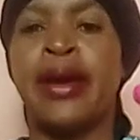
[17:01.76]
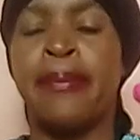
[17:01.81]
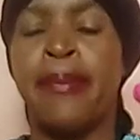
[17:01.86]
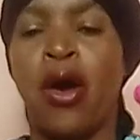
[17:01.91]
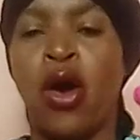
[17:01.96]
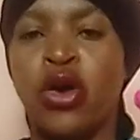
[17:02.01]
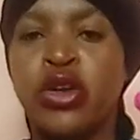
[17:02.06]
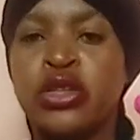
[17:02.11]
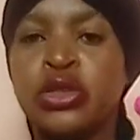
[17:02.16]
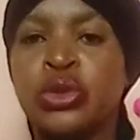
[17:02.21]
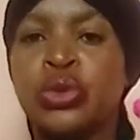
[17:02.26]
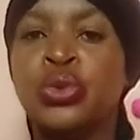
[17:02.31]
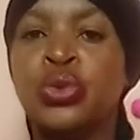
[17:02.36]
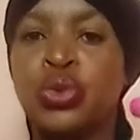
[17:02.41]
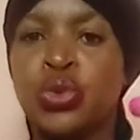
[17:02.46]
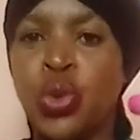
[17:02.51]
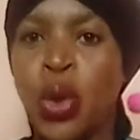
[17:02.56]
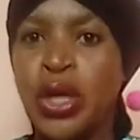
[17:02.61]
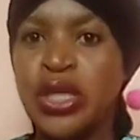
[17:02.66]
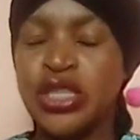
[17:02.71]
them on
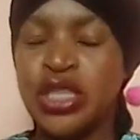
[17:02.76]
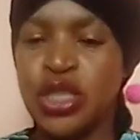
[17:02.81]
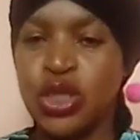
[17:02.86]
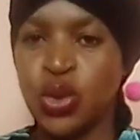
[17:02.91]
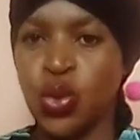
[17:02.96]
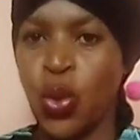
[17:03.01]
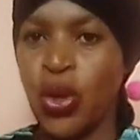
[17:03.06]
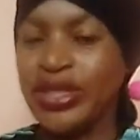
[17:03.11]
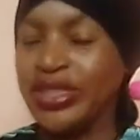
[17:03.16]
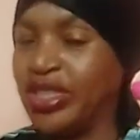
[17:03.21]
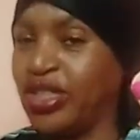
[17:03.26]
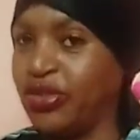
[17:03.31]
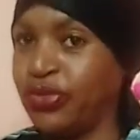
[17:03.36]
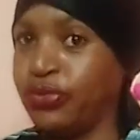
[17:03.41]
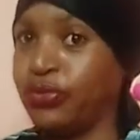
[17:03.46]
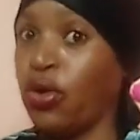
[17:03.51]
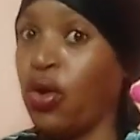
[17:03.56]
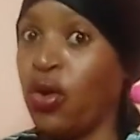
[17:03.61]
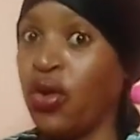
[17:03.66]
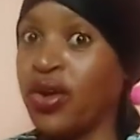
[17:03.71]
to
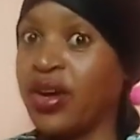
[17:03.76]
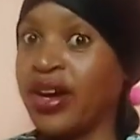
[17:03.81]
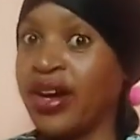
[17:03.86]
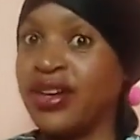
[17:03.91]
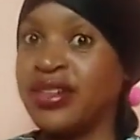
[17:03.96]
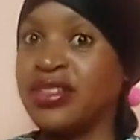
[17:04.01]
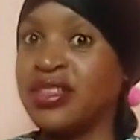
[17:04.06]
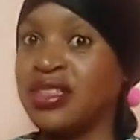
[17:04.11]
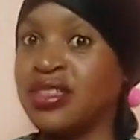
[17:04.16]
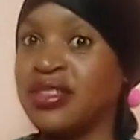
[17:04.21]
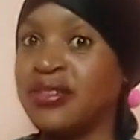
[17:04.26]
2024, guys?